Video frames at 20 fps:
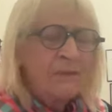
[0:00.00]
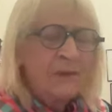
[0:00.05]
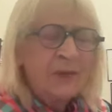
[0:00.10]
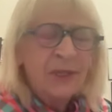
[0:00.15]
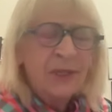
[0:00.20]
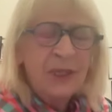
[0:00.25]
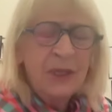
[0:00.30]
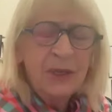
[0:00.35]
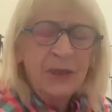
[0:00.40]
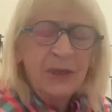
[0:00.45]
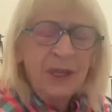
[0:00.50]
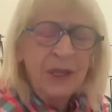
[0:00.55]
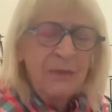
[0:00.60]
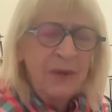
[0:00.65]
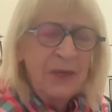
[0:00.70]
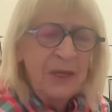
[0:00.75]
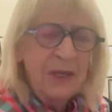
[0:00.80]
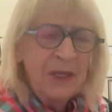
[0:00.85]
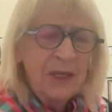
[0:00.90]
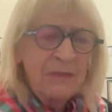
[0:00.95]
turned them
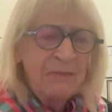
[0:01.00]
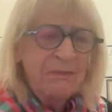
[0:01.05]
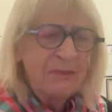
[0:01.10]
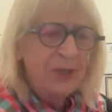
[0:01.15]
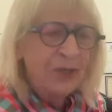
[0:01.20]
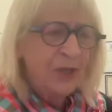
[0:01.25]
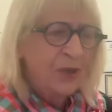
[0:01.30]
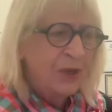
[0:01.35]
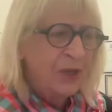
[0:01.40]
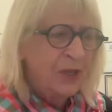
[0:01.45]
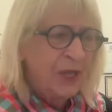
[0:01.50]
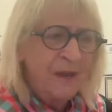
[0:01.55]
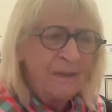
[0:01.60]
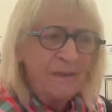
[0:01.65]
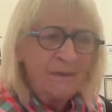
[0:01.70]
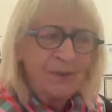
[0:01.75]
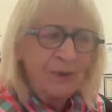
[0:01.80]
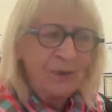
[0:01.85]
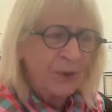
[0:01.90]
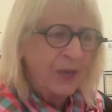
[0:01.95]
into shoddy
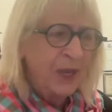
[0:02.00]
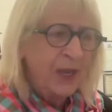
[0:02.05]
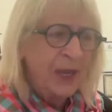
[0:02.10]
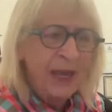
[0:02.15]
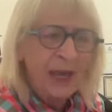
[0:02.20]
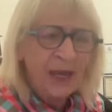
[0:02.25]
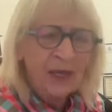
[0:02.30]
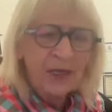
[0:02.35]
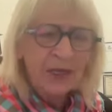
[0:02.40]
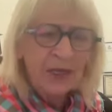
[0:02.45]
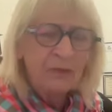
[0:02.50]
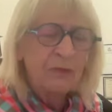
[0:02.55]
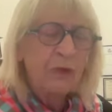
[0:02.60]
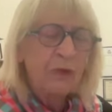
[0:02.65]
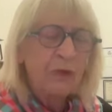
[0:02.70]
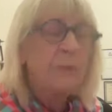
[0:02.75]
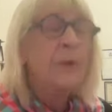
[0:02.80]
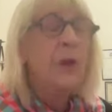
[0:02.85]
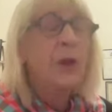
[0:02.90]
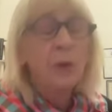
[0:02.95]
boarding houses.
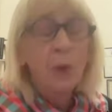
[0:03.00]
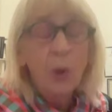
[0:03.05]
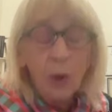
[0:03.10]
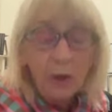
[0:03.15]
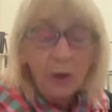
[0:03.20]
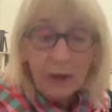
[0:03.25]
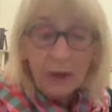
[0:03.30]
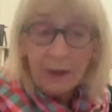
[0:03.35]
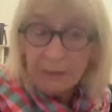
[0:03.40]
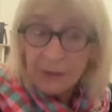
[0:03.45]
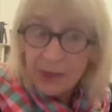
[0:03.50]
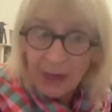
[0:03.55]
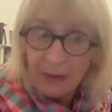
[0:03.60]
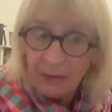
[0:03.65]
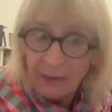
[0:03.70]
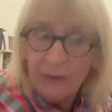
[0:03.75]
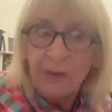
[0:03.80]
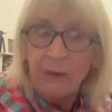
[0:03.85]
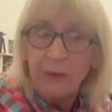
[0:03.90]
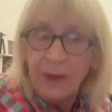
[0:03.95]
Not all of them.
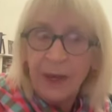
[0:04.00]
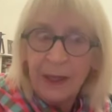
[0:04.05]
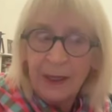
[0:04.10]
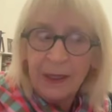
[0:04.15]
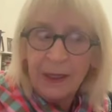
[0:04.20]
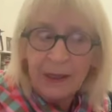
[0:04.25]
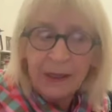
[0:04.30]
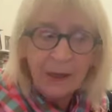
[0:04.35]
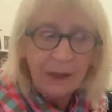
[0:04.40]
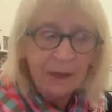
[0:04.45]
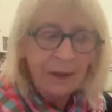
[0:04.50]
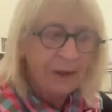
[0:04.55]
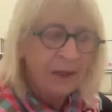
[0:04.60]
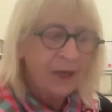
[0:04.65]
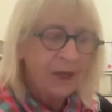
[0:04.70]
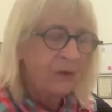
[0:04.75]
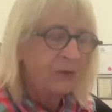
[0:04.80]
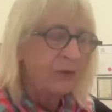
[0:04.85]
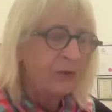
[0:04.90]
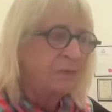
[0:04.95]
Some of them were made
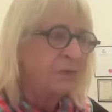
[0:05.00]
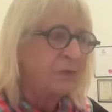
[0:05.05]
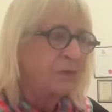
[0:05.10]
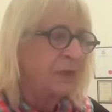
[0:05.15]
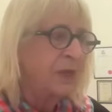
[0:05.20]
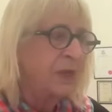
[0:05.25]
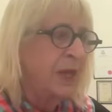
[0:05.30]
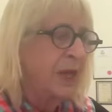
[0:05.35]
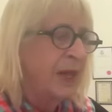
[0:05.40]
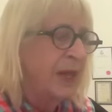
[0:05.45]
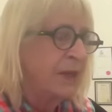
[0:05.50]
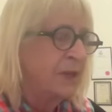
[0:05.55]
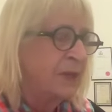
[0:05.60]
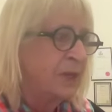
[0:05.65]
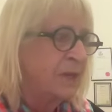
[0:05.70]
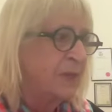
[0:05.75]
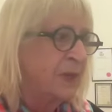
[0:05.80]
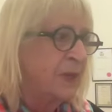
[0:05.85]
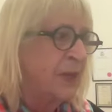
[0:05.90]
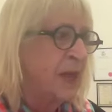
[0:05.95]
into, good boarding
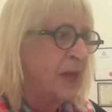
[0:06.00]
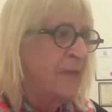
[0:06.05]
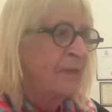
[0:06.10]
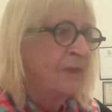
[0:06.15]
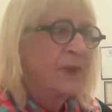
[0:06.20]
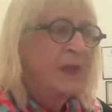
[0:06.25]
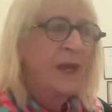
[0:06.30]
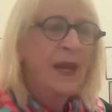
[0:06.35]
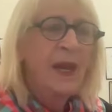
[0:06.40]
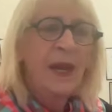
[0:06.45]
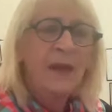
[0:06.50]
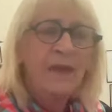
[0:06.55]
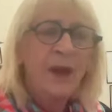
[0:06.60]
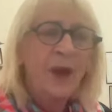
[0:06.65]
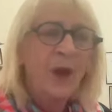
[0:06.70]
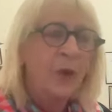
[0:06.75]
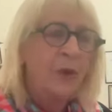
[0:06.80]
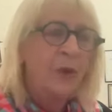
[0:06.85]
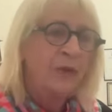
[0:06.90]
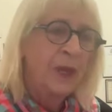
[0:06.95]
houses. But yeah, the
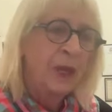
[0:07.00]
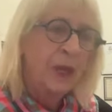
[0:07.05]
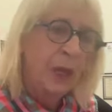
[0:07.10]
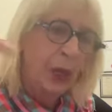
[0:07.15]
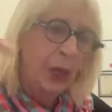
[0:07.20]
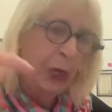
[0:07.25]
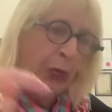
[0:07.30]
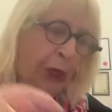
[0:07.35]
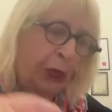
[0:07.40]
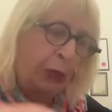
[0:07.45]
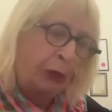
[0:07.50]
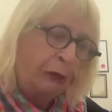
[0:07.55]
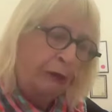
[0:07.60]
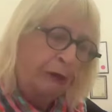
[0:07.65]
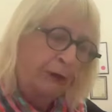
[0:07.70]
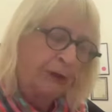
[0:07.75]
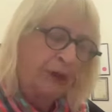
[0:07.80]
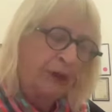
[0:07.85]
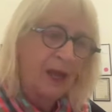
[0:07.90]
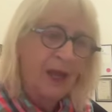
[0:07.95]
whole thing.
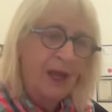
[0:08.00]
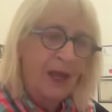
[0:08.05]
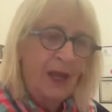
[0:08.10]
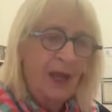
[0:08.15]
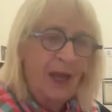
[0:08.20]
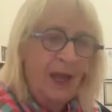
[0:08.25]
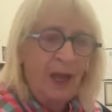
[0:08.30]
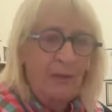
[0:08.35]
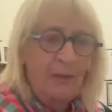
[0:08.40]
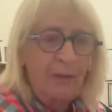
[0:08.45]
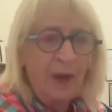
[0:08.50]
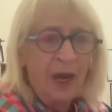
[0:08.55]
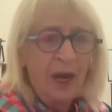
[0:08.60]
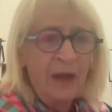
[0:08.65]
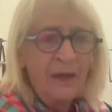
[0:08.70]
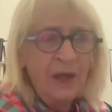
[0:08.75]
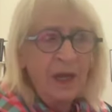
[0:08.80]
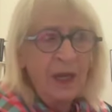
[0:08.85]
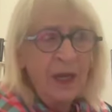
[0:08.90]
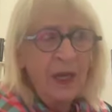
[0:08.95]
By
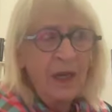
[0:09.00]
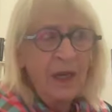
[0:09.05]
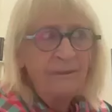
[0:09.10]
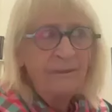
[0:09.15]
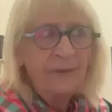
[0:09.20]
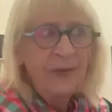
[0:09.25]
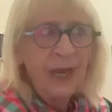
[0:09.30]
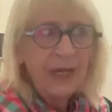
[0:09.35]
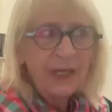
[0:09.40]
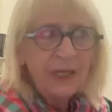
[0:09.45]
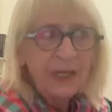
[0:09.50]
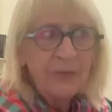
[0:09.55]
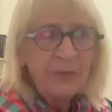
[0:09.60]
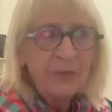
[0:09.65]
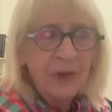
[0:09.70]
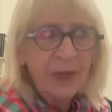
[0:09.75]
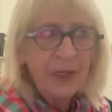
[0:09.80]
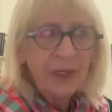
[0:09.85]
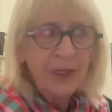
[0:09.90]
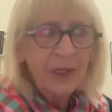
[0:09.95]
the next
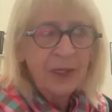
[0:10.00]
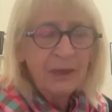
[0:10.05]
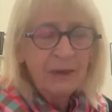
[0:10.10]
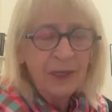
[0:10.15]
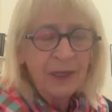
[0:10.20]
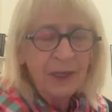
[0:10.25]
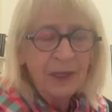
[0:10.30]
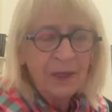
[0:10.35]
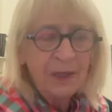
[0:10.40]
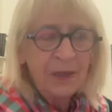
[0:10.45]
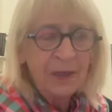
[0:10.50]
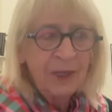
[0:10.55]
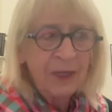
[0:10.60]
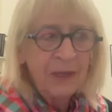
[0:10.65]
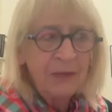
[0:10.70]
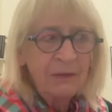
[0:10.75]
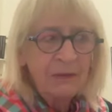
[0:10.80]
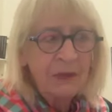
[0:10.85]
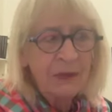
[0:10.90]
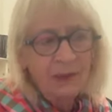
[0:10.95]
depression in the
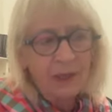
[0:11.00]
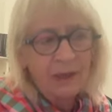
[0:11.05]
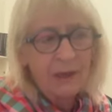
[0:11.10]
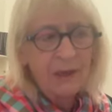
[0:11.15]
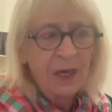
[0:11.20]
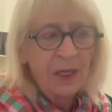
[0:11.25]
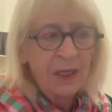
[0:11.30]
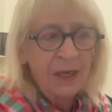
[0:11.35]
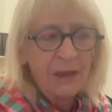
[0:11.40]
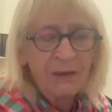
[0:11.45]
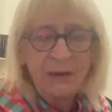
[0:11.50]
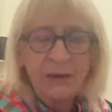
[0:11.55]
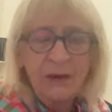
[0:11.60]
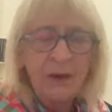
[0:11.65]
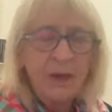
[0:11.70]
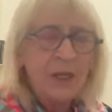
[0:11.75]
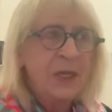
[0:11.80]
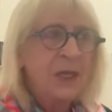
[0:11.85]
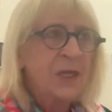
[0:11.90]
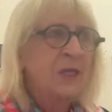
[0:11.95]

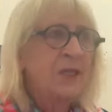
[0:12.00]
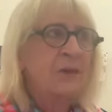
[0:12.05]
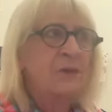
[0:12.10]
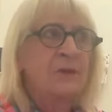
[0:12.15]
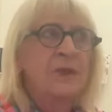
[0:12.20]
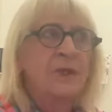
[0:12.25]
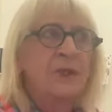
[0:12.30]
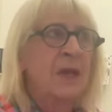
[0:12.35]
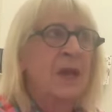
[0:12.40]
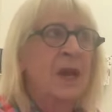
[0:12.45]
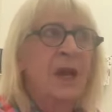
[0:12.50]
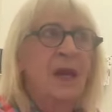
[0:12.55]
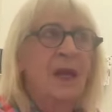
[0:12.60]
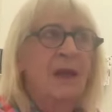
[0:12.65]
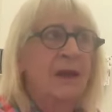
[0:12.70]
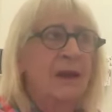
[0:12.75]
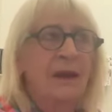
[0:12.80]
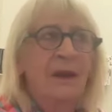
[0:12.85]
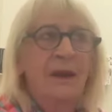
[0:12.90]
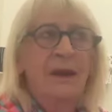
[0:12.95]
1930s, it was
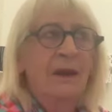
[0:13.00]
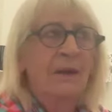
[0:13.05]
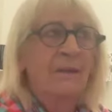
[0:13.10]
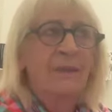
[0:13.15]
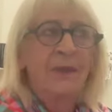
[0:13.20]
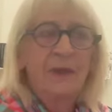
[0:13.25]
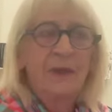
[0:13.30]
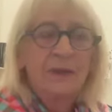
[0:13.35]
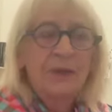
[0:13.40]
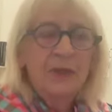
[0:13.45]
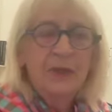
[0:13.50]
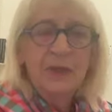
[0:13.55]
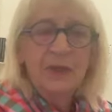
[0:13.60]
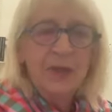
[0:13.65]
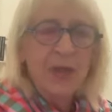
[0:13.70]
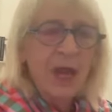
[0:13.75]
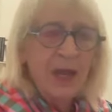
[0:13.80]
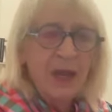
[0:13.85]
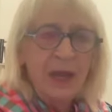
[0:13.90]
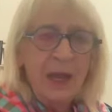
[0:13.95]
like, this was just
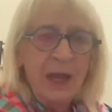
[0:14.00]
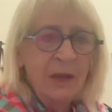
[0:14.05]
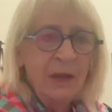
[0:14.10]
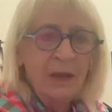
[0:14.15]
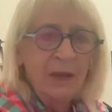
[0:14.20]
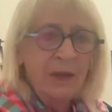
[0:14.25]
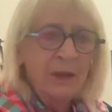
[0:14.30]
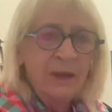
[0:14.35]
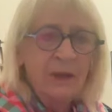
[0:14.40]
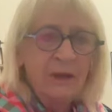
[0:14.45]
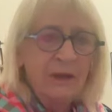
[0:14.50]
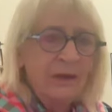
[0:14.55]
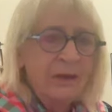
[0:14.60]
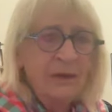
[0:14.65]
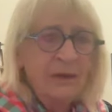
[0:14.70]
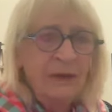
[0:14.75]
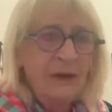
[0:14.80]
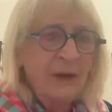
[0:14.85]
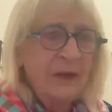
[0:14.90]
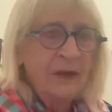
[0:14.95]
like hell on earth.
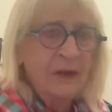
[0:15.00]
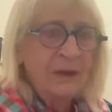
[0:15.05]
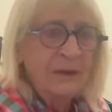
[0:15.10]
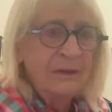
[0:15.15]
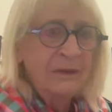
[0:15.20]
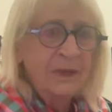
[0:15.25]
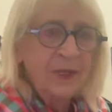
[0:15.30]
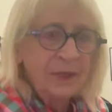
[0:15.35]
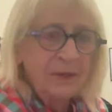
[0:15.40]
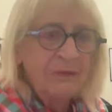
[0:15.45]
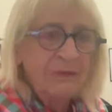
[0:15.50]
It was